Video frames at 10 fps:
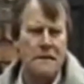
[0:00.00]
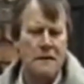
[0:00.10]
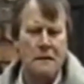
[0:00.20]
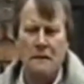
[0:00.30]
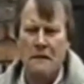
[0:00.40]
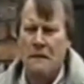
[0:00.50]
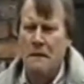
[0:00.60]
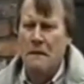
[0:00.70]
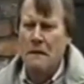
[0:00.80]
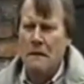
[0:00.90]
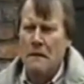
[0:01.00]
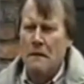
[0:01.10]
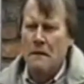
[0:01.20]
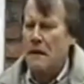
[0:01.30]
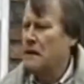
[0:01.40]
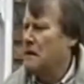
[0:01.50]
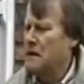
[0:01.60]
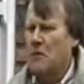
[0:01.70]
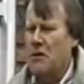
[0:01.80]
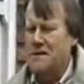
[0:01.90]
need to. And
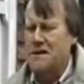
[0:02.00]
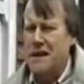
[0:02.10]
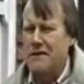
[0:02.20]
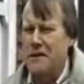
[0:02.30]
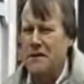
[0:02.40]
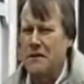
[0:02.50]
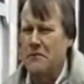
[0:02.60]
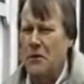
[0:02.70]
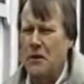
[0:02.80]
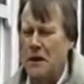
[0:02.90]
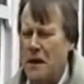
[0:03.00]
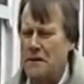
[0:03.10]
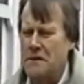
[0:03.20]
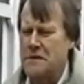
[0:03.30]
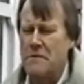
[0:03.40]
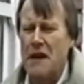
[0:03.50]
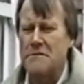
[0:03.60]
the more I see of her, the more I despise